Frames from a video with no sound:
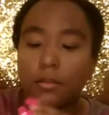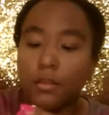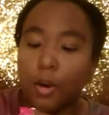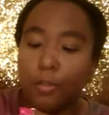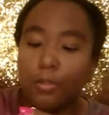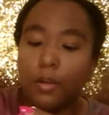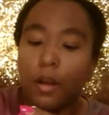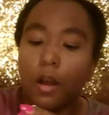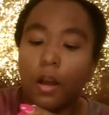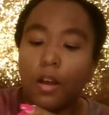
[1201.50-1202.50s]
Nope.
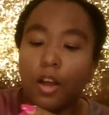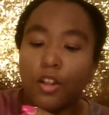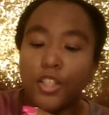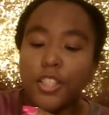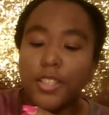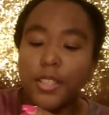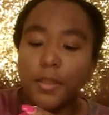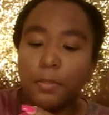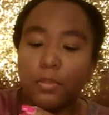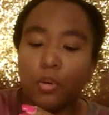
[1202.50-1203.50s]
Color
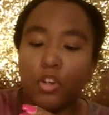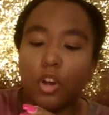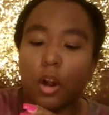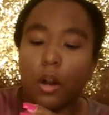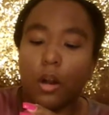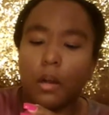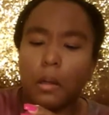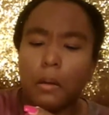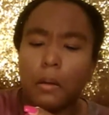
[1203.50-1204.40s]
deep or dark?